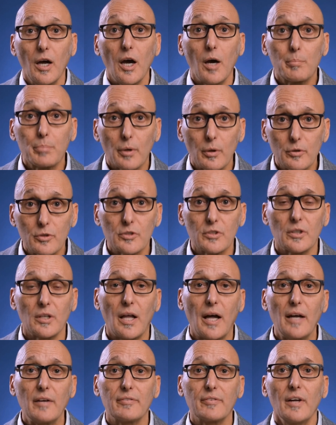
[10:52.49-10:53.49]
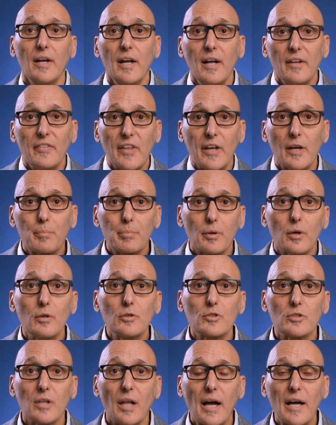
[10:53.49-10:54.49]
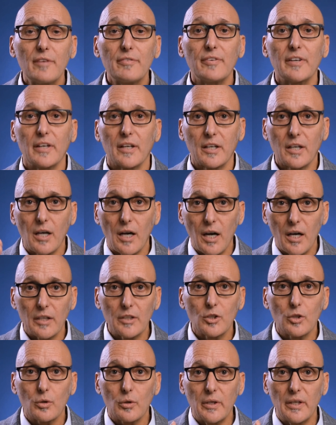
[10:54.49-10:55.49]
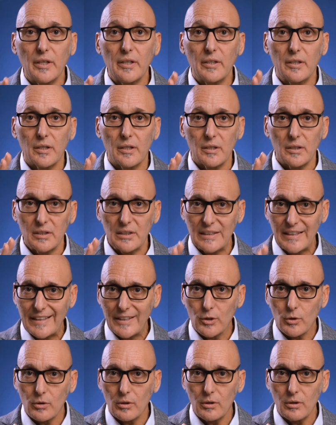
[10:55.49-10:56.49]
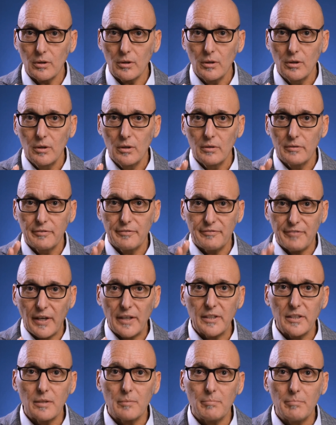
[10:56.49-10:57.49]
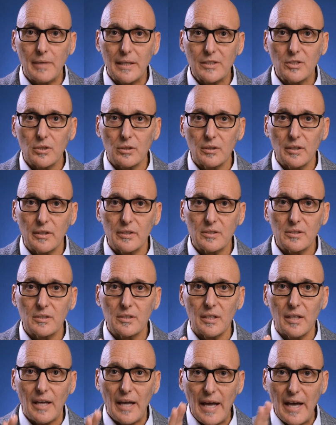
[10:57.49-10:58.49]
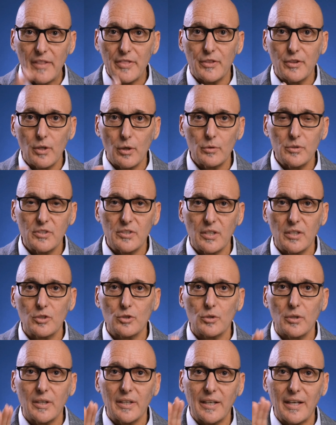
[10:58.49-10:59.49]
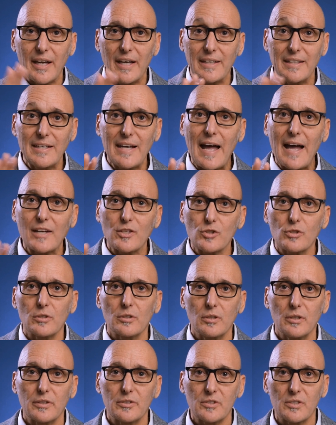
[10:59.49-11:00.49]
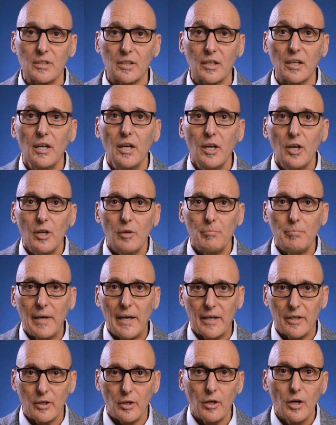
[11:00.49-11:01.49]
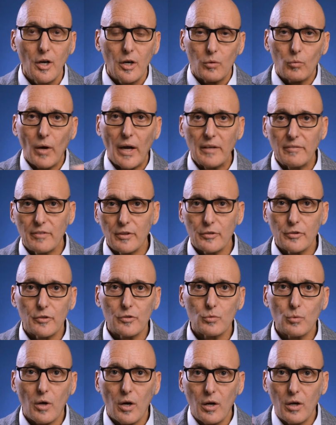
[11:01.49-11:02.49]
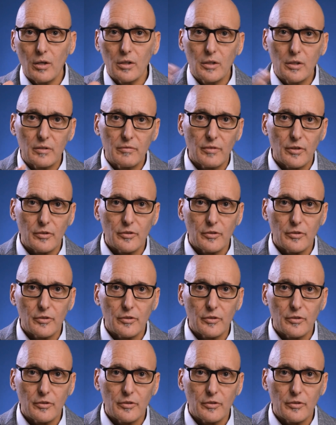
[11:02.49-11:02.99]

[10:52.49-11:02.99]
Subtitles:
Approach to life. They approach life in a concrete, literal, fundamentalist, ethnocentric, and nationalistic manner. Right versus wrong, good